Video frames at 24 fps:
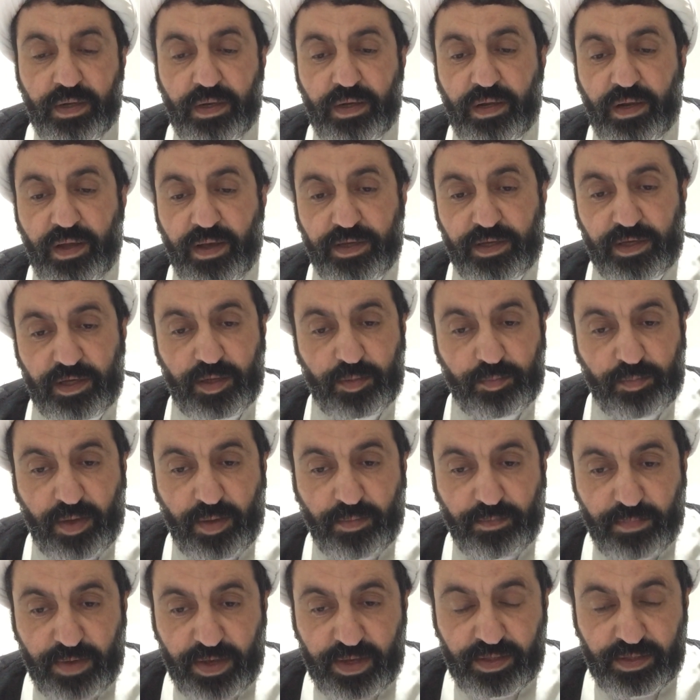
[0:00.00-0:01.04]
like
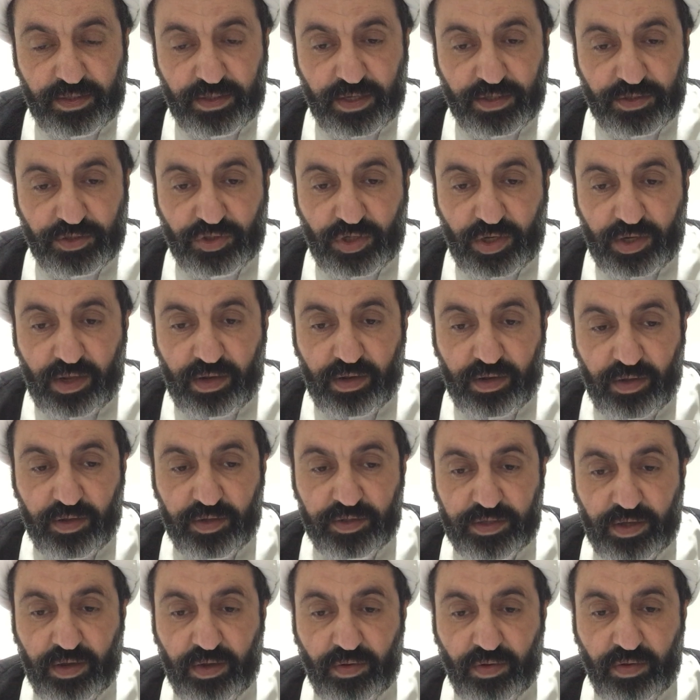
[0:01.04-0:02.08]
Imam Mahdi
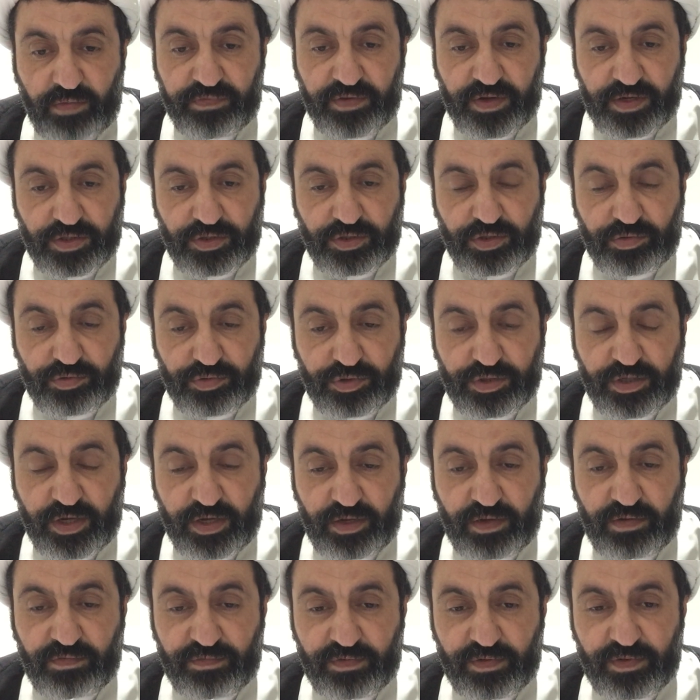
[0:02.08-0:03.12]
Ta'ala
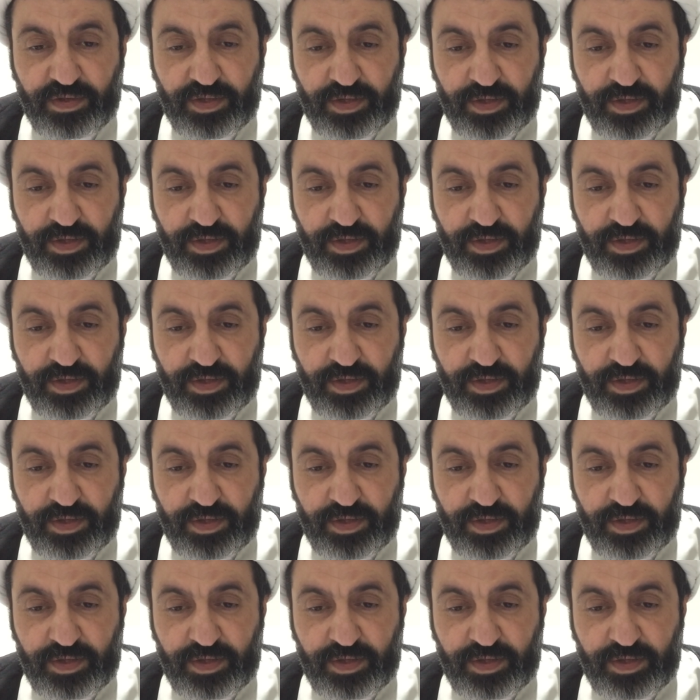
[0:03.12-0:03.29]
Sharif.